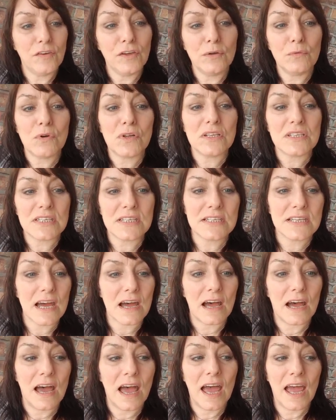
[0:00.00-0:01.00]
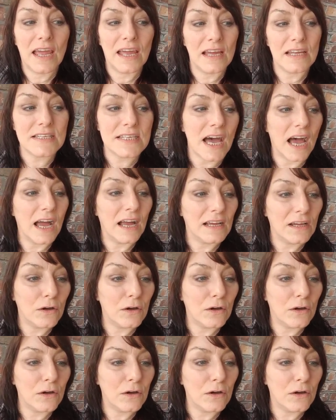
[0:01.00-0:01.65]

you want to start a hate attack,